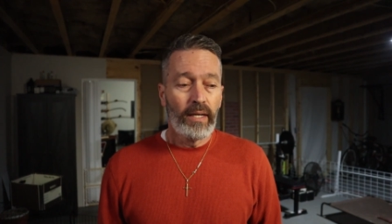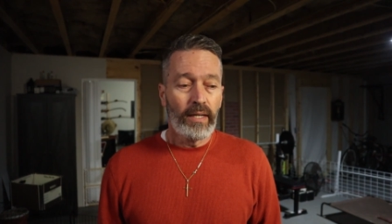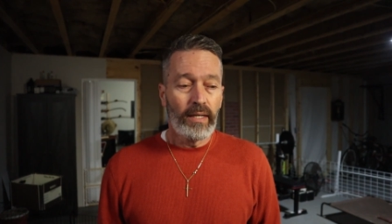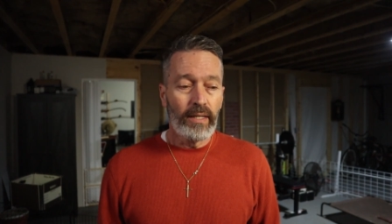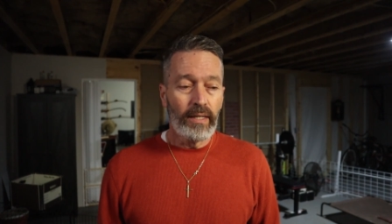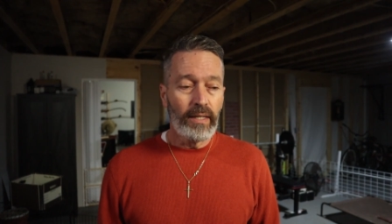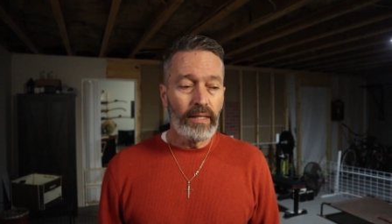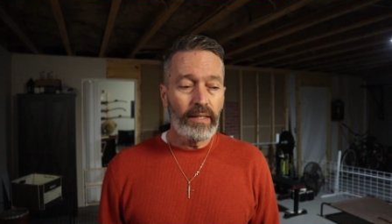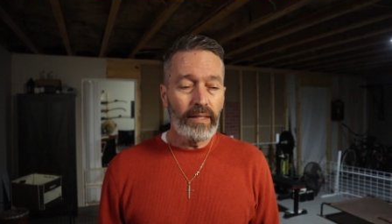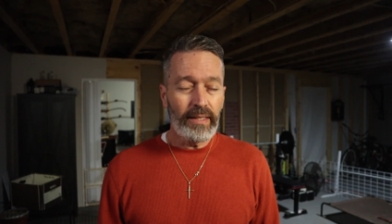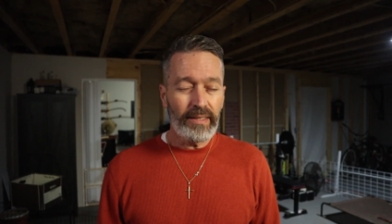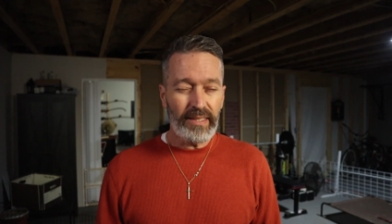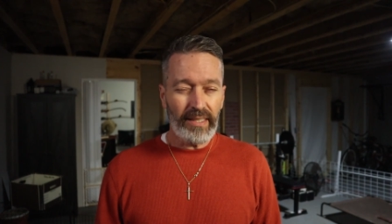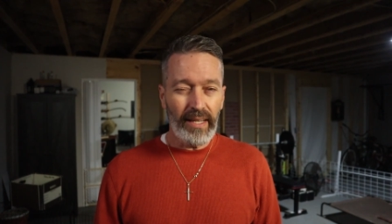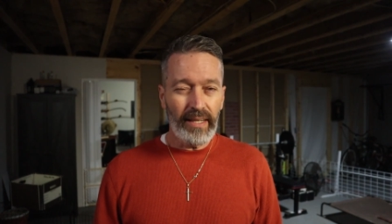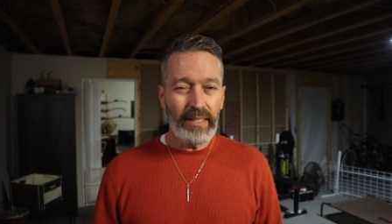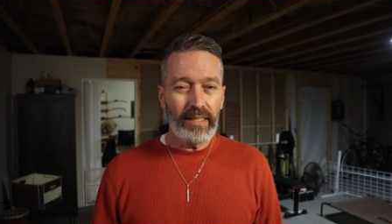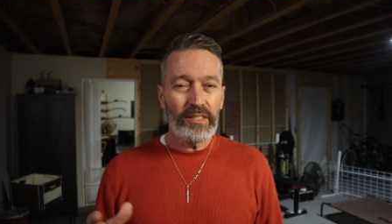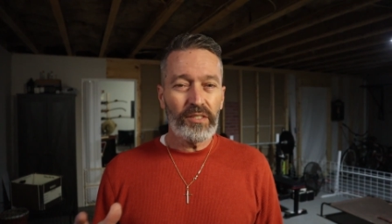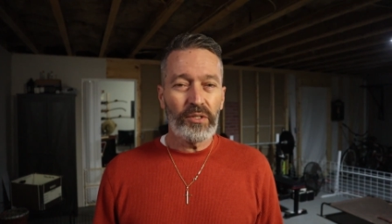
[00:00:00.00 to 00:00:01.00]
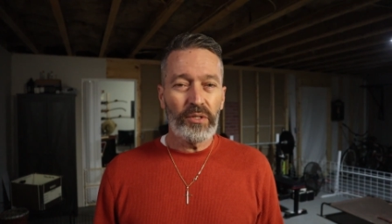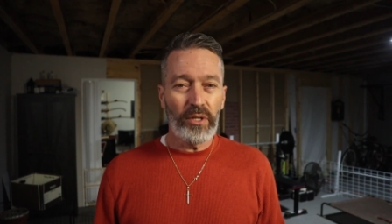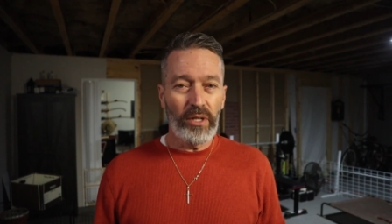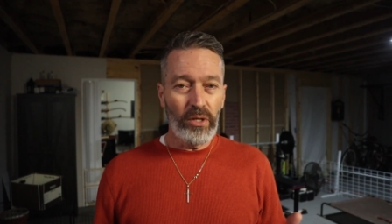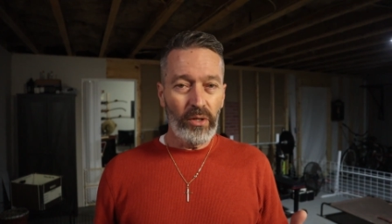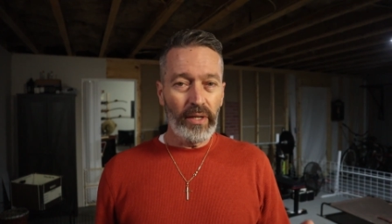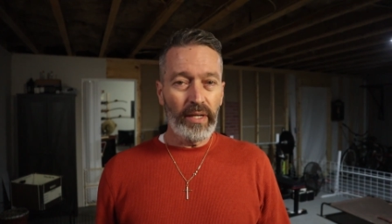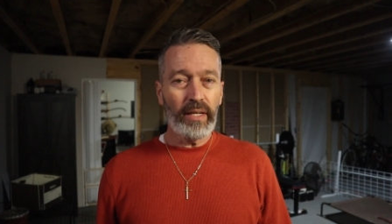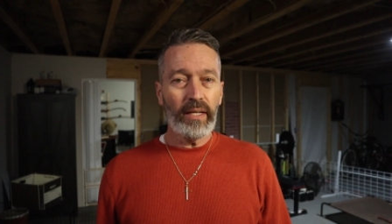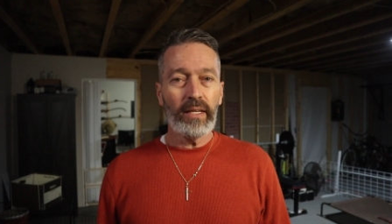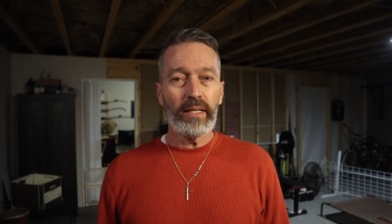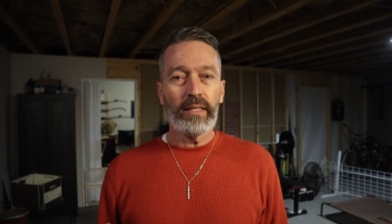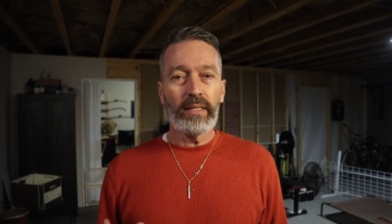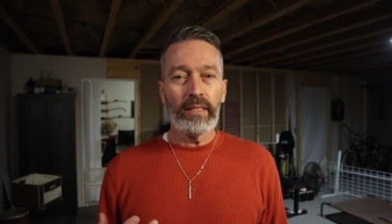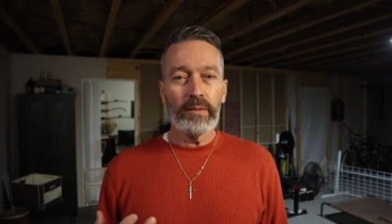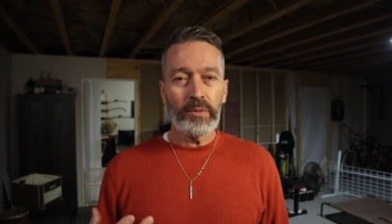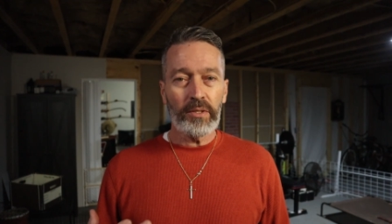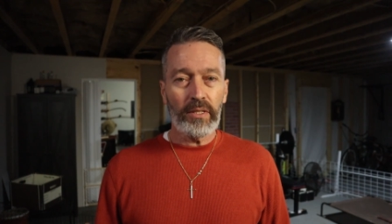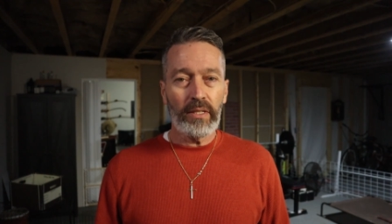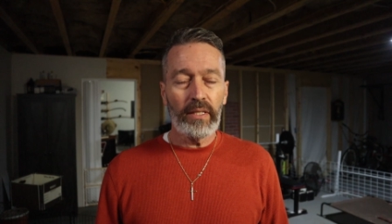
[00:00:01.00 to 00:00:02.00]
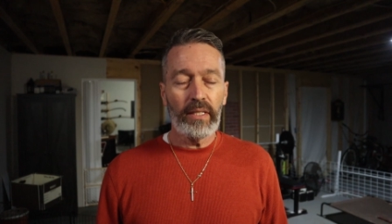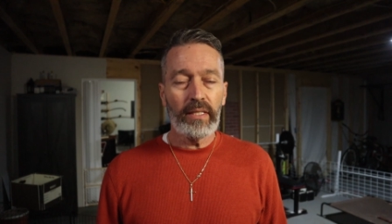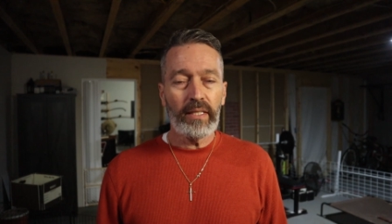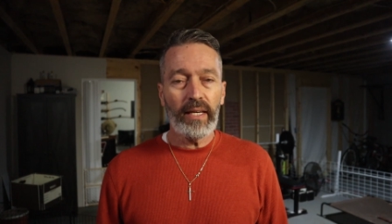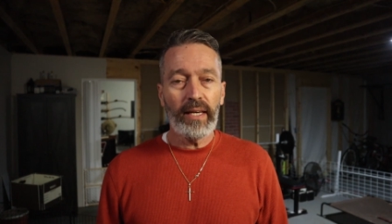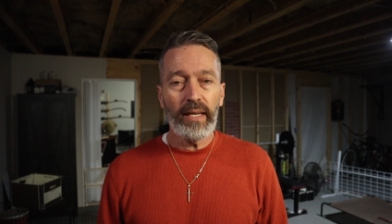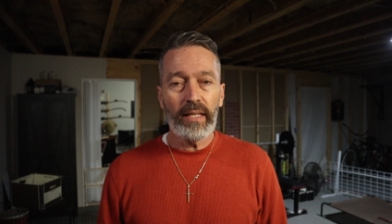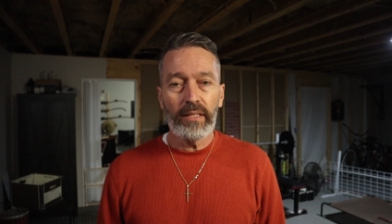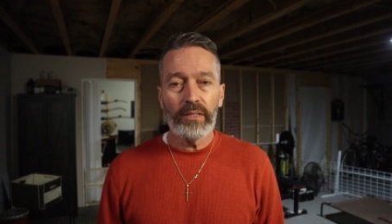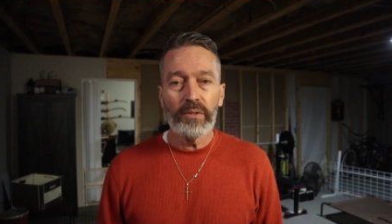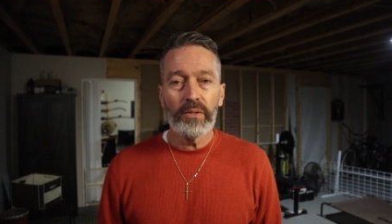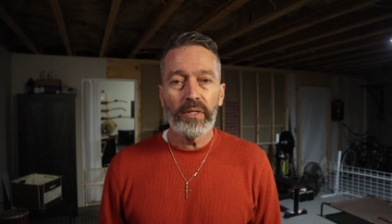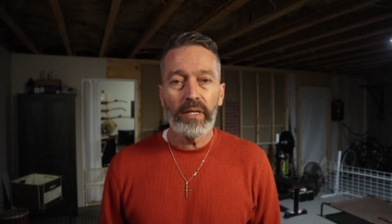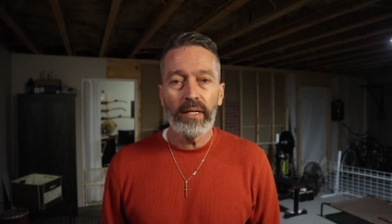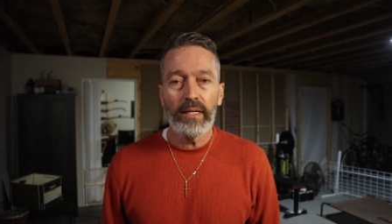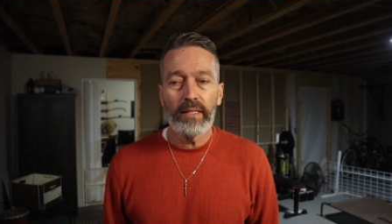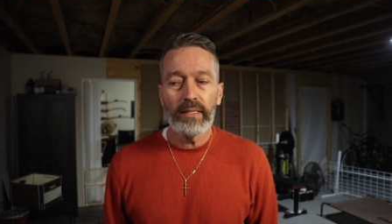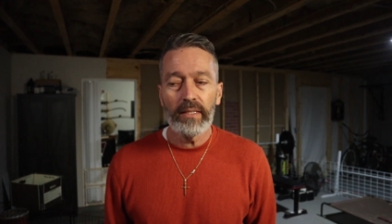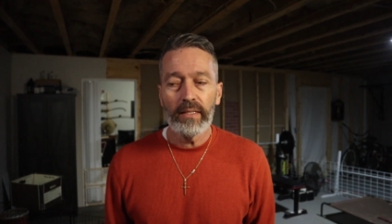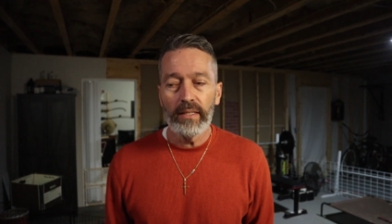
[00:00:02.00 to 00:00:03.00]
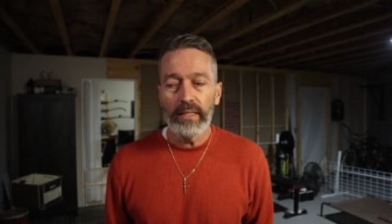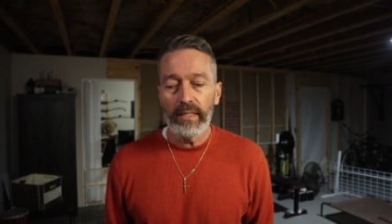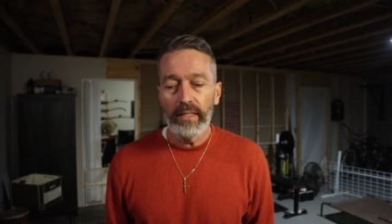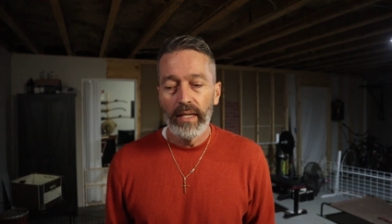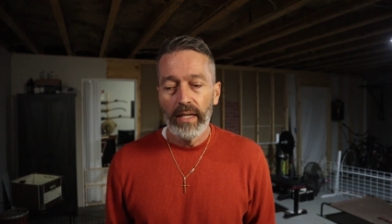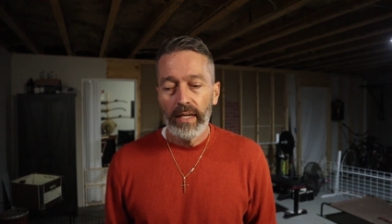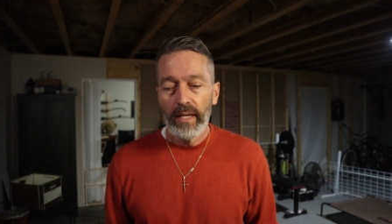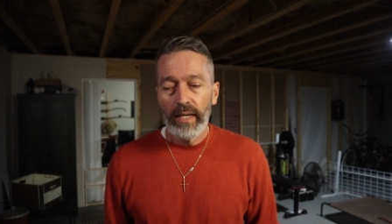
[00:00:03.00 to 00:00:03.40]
The site is growing. I'm starting to add new content,